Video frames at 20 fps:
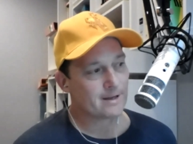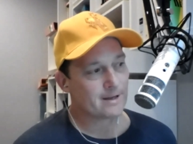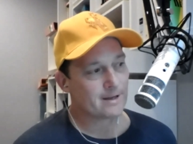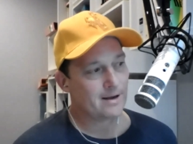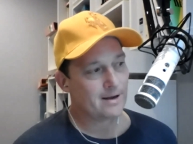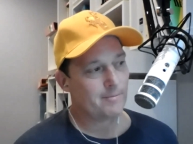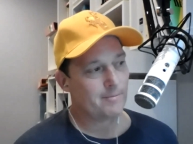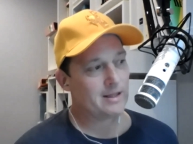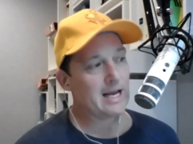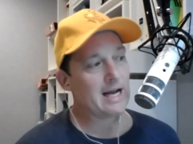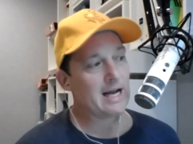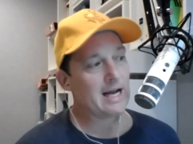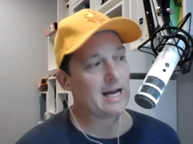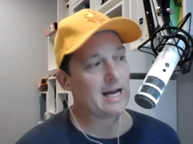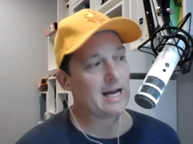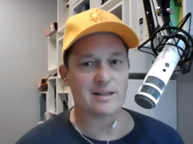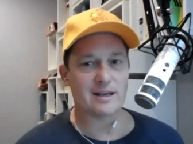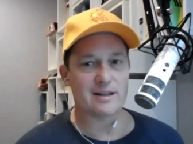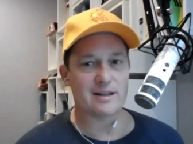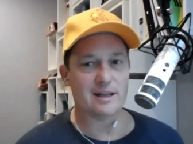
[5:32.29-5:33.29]
but that's just
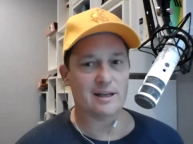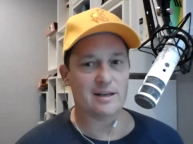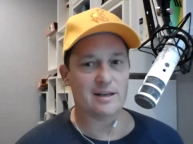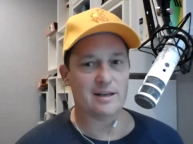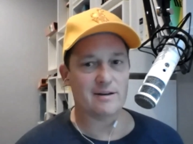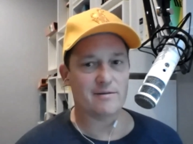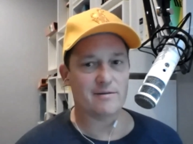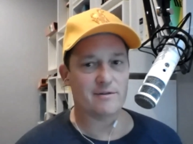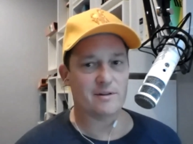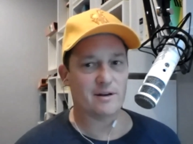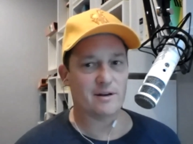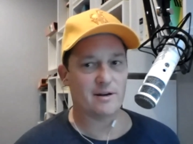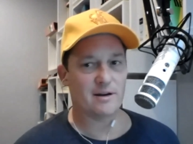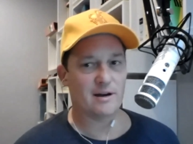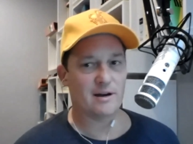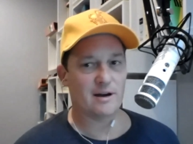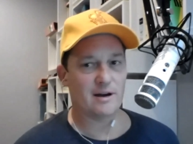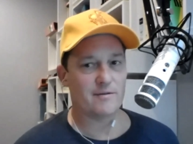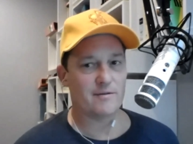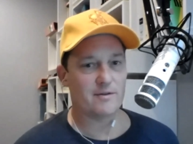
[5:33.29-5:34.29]
an artifact, I think, of
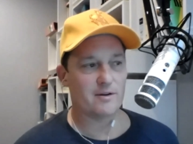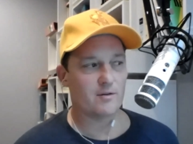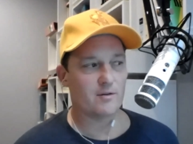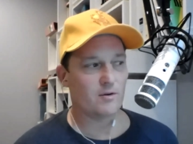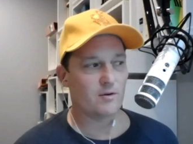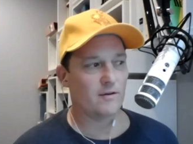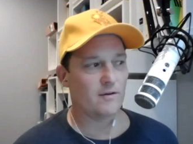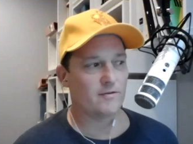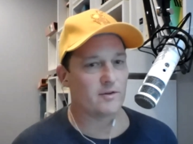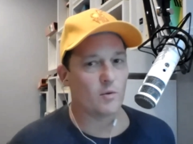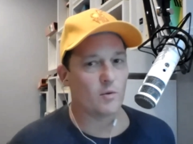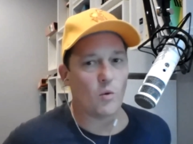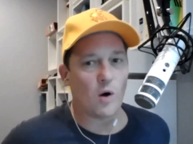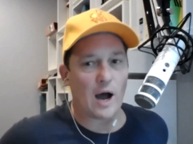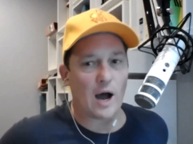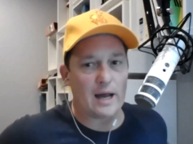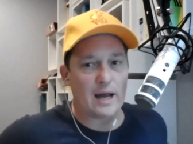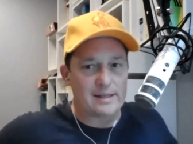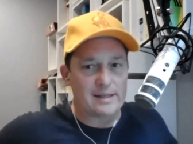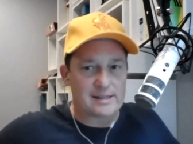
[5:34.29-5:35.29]
the of the of the
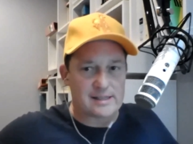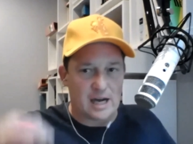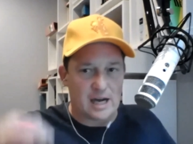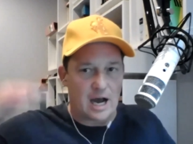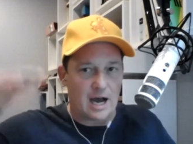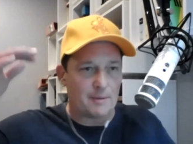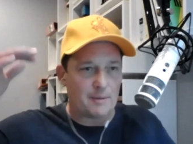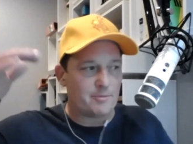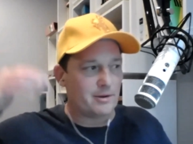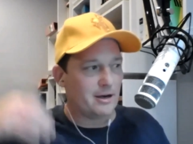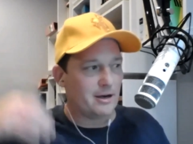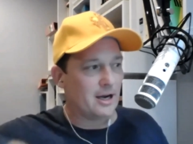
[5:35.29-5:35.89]
wide stop.